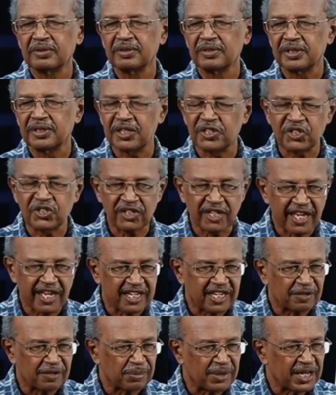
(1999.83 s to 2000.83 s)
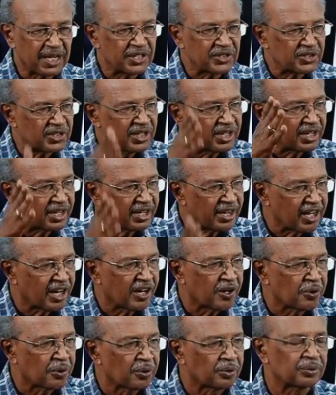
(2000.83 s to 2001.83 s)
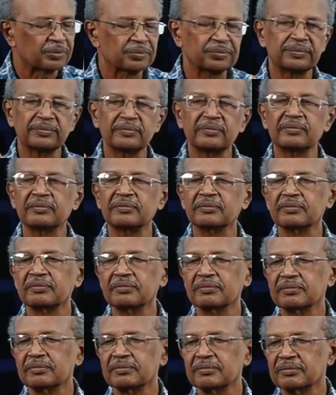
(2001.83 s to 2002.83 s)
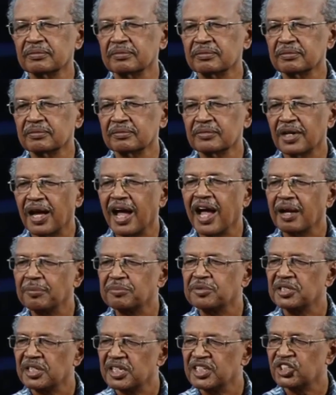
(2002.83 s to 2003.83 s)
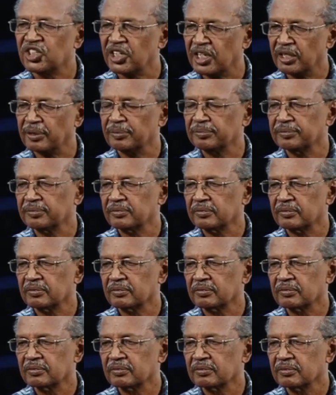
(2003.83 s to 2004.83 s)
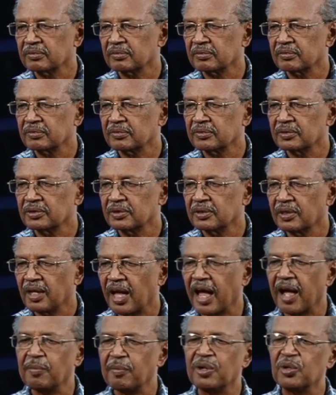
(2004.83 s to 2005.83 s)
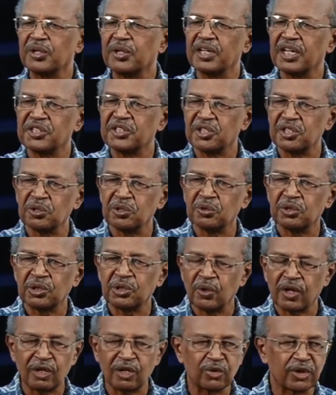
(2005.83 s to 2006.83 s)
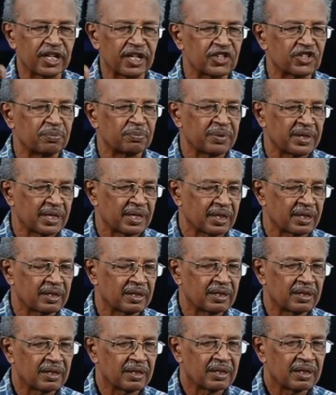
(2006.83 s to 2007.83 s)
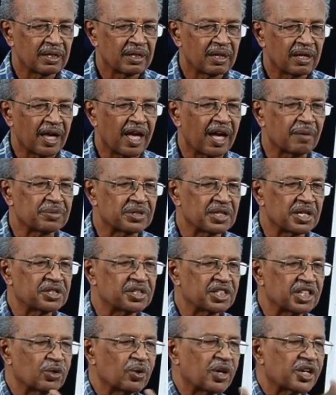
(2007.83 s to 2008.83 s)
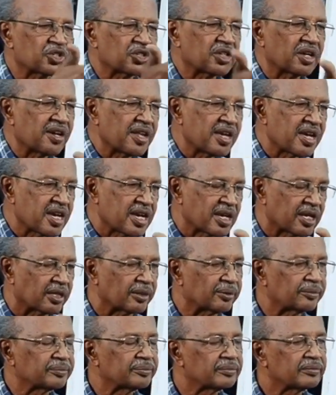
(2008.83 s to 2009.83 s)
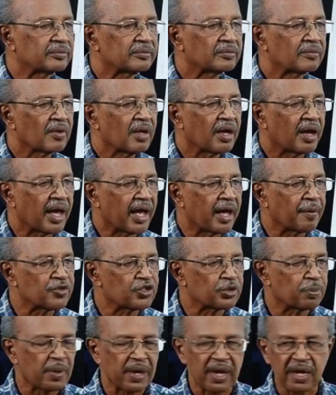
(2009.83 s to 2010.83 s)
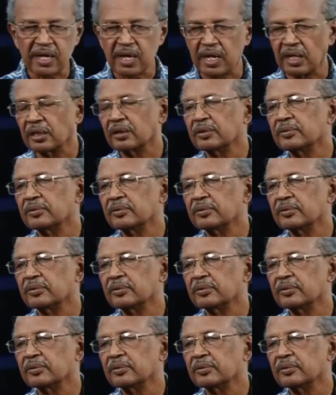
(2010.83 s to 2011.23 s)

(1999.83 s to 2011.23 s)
It's taking place now. I am teaching. I am looking at you. You are looking at me. I am teaching. You are studying. I am speaking.